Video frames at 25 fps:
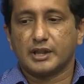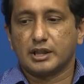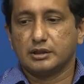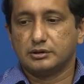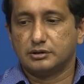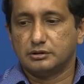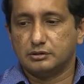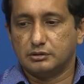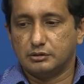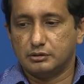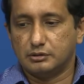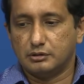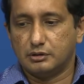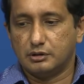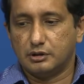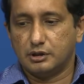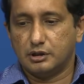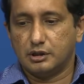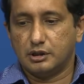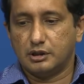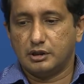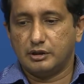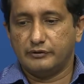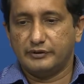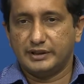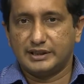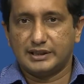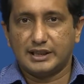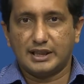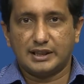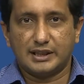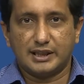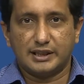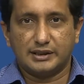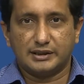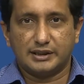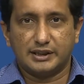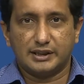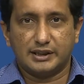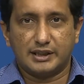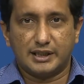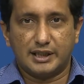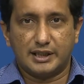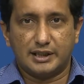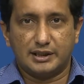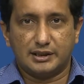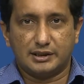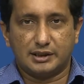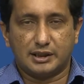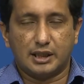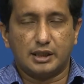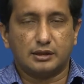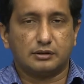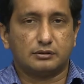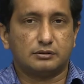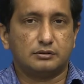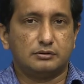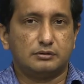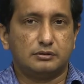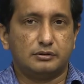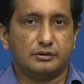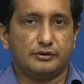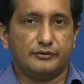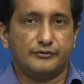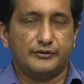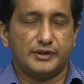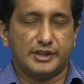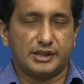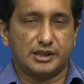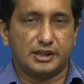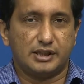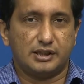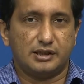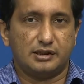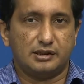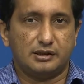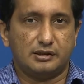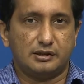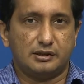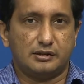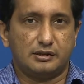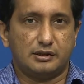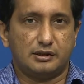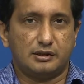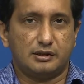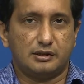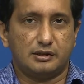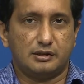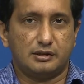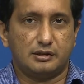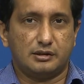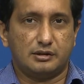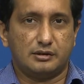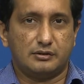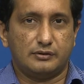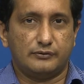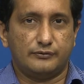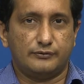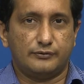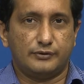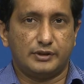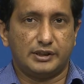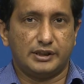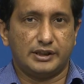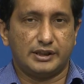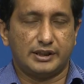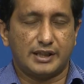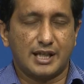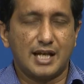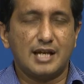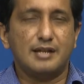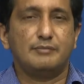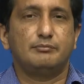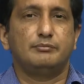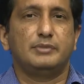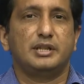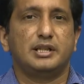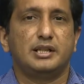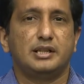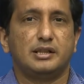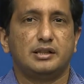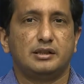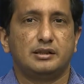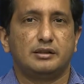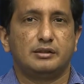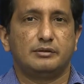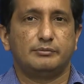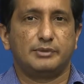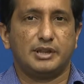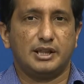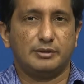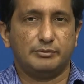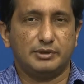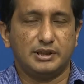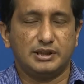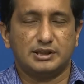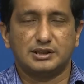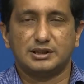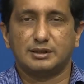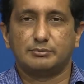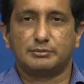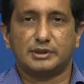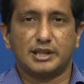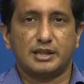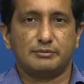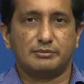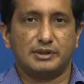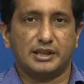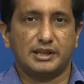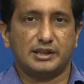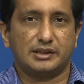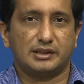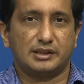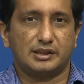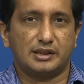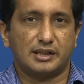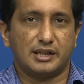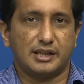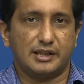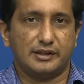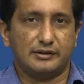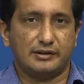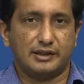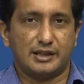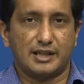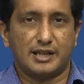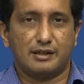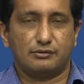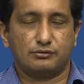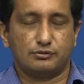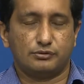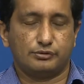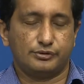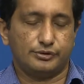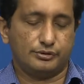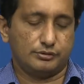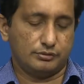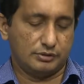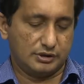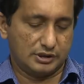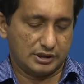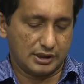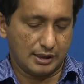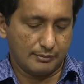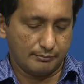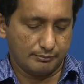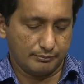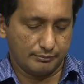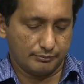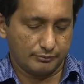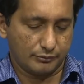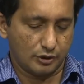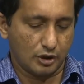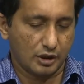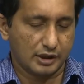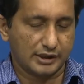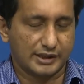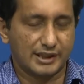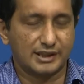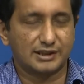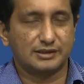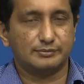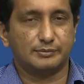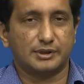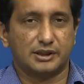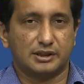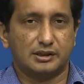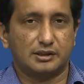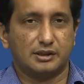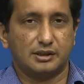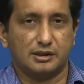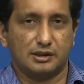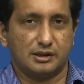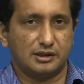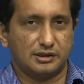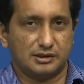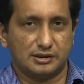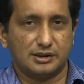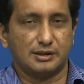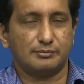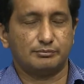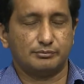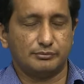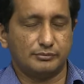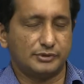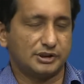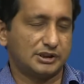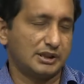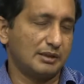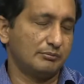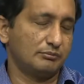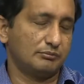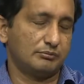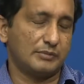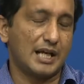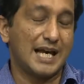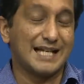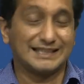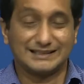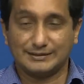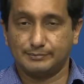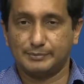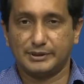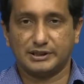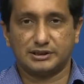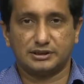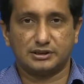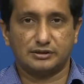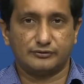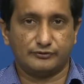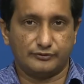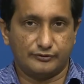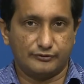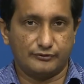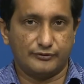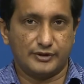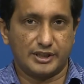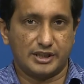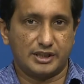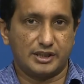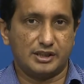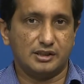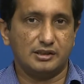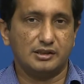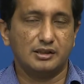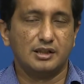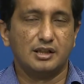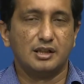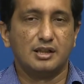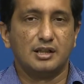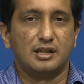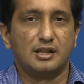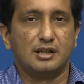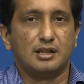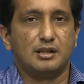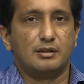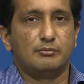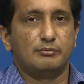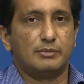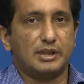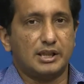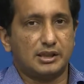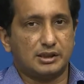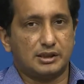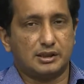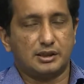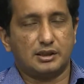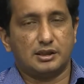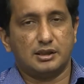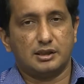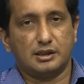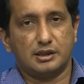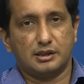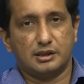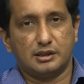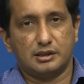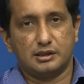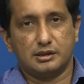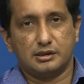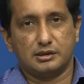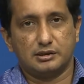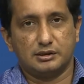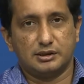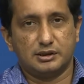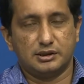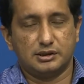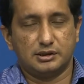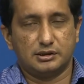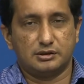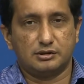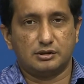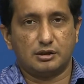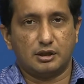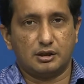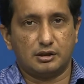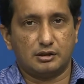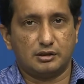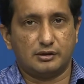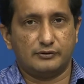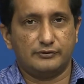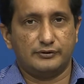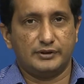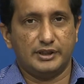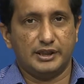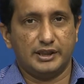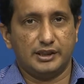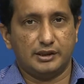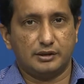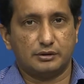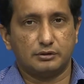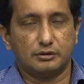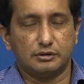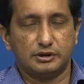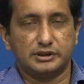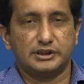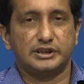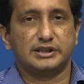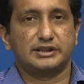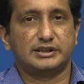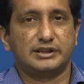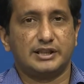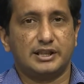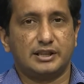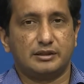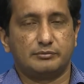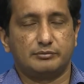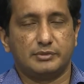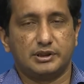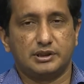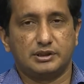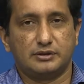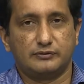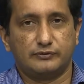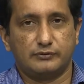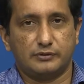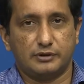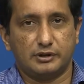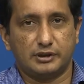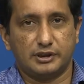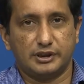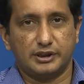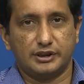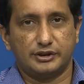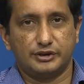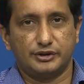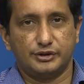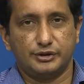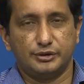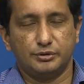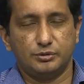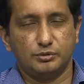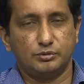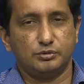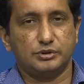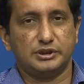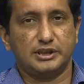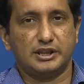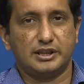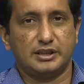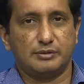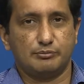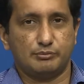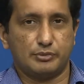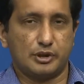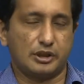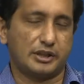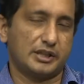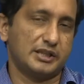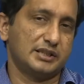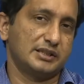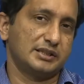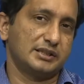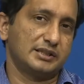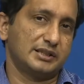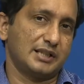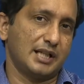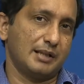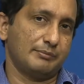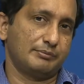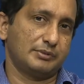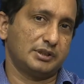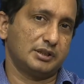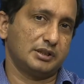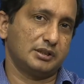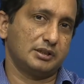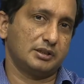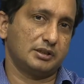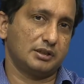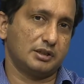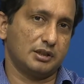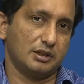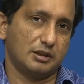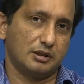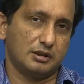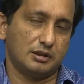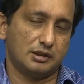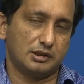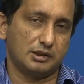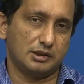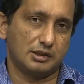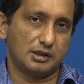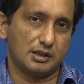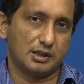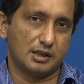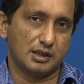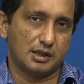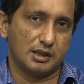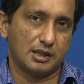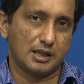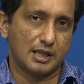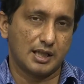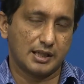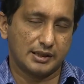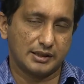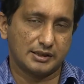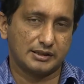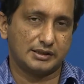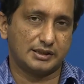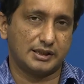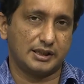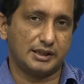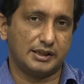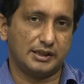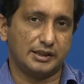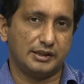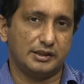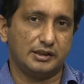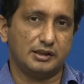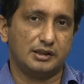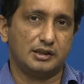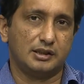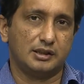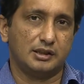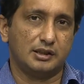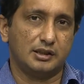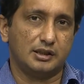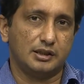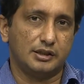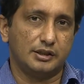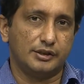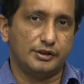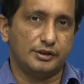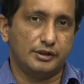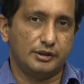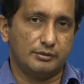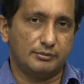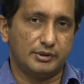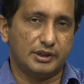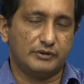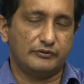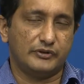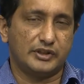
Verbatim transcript: So, uh, with that I think I will conclude vision uh, for the time being uh, maybe sometime later I will have to use some context, but uh, some some aspects of vision but uh, uh, this is sort of the closing statements for this huge and important chapter on uh, understanding human